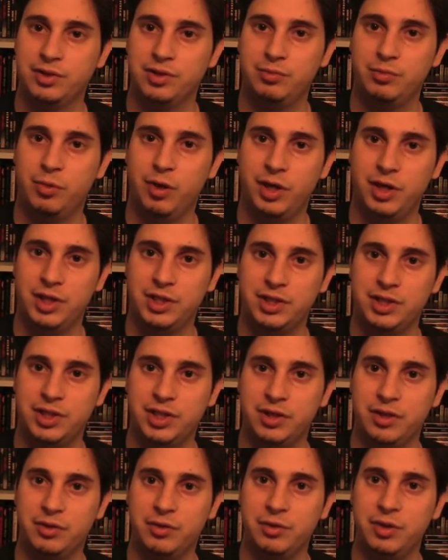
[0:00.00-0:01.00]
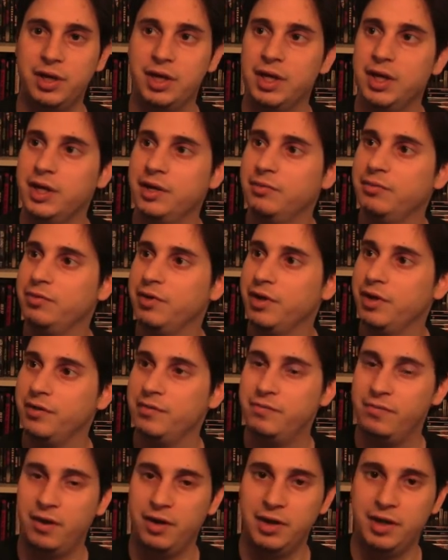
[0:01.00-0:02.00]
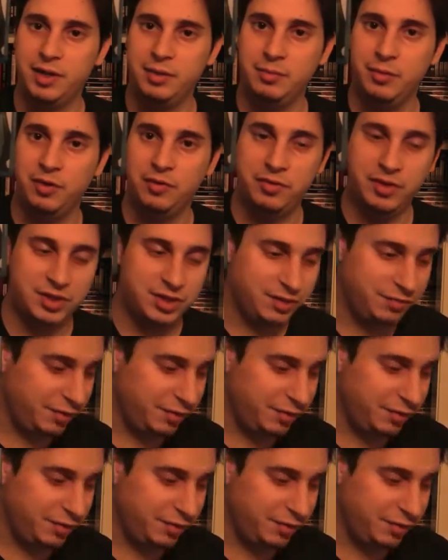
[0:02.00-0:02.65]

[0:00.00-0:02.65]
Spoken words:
1 and 2. Really funny movies.